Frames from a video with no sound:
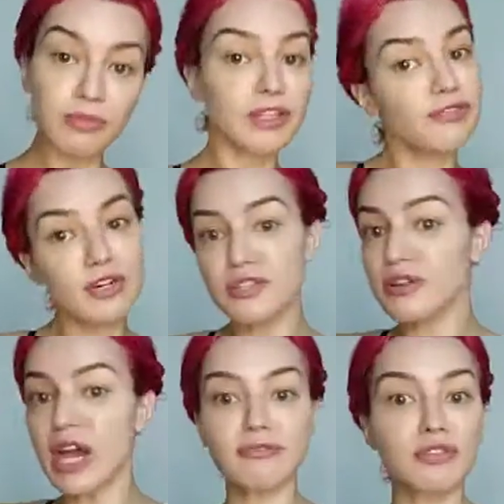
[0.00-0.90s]
But first
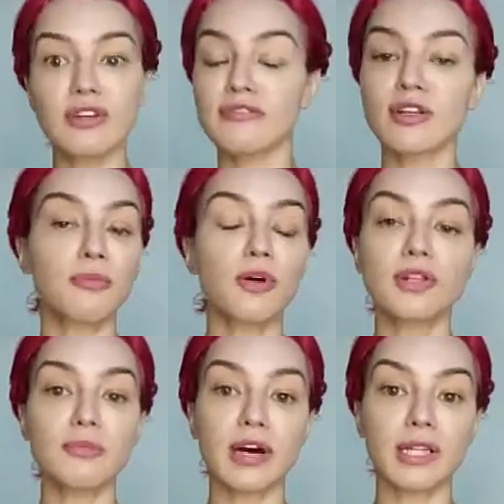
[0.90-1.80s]
you have to develop all
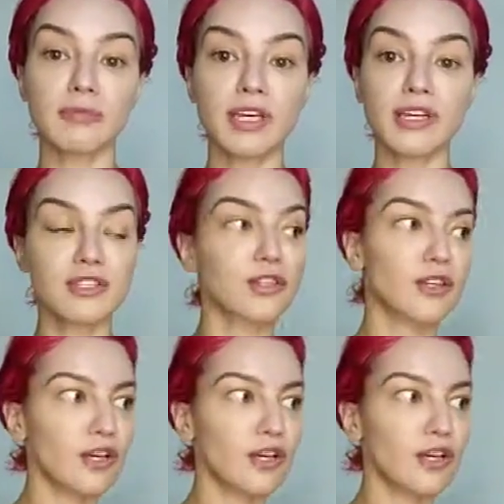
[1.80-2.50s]
the body, because